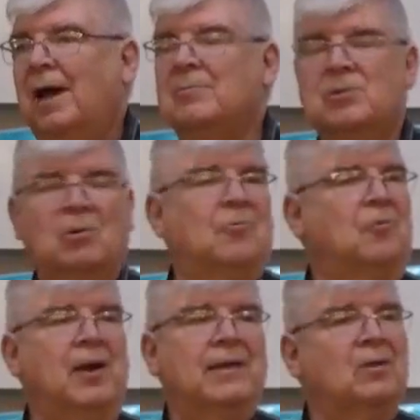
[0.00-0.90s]
I'm so
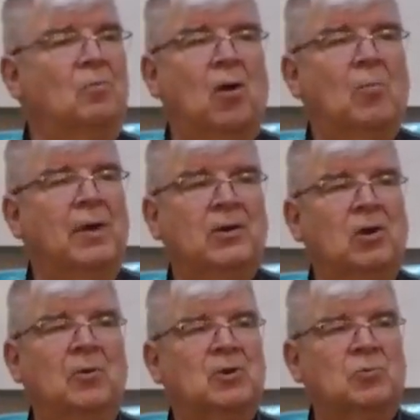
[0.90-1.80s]
afraid that what we
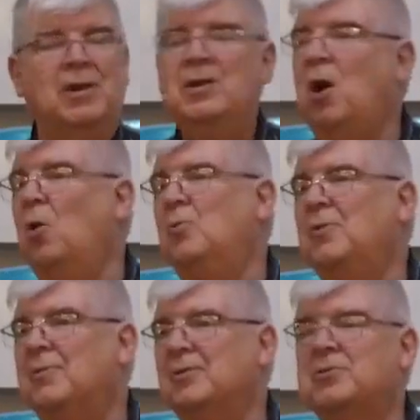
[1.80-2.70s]
do is we know
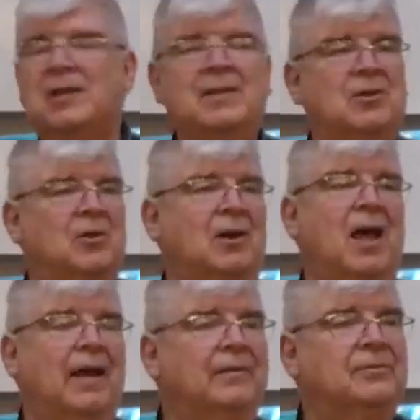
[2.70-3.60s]
that there's sin in our
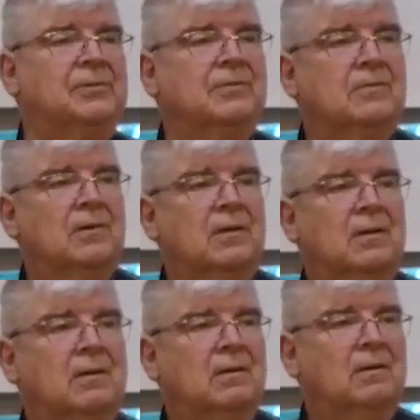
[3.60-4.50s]
lives.
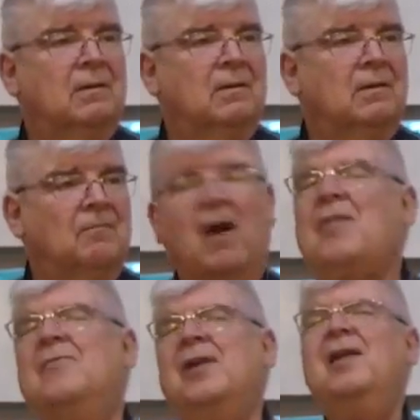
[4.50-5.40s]

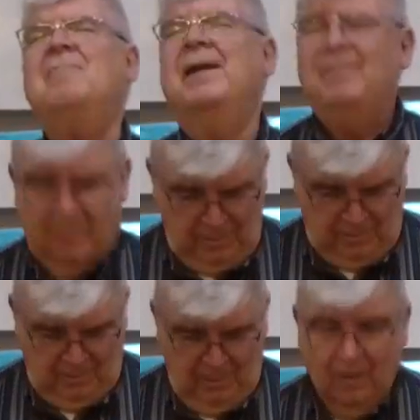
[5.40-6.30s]
Father, forgive me.
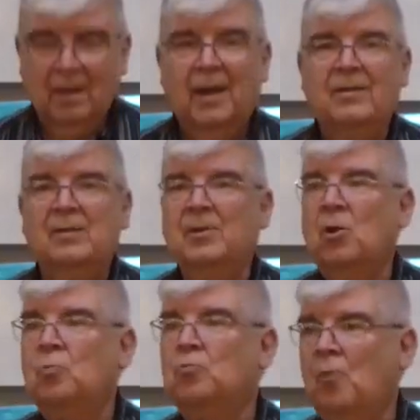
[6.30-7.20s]
And then we
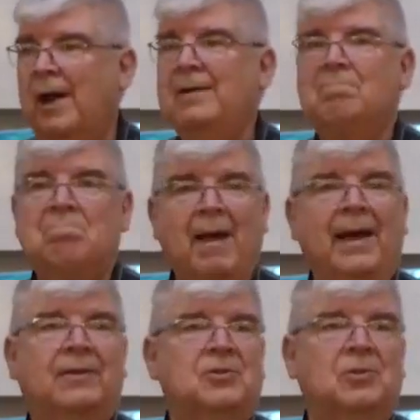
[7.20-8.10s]
go right
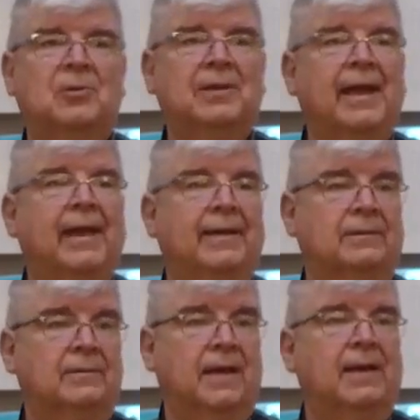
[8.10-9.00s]
back to it
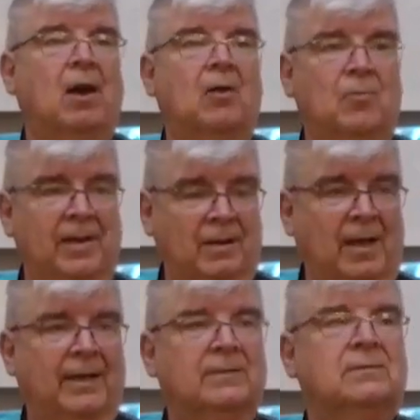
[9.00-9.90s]
again. And now I
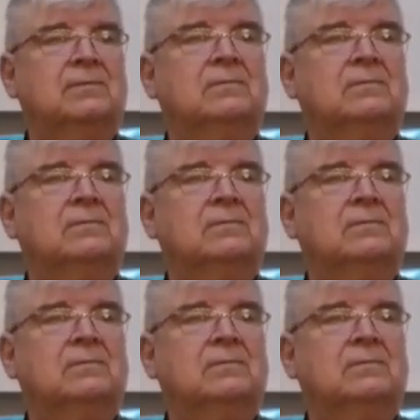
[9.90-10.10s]
realize